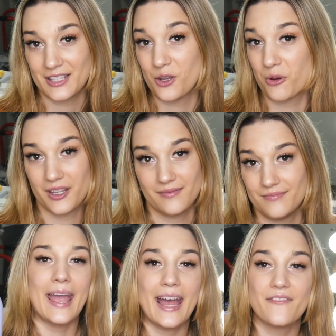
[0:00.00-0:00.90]
It's so good.
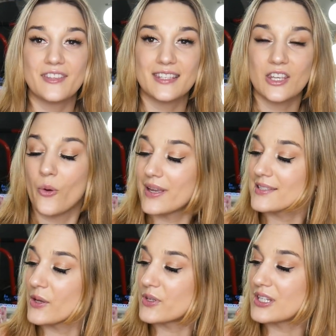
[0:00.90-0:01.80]
I have this
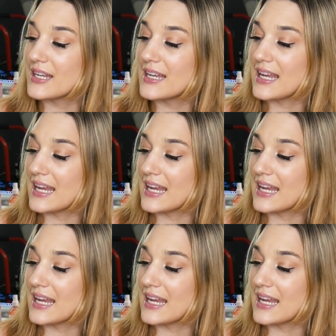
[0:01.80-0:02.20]
EOS lotion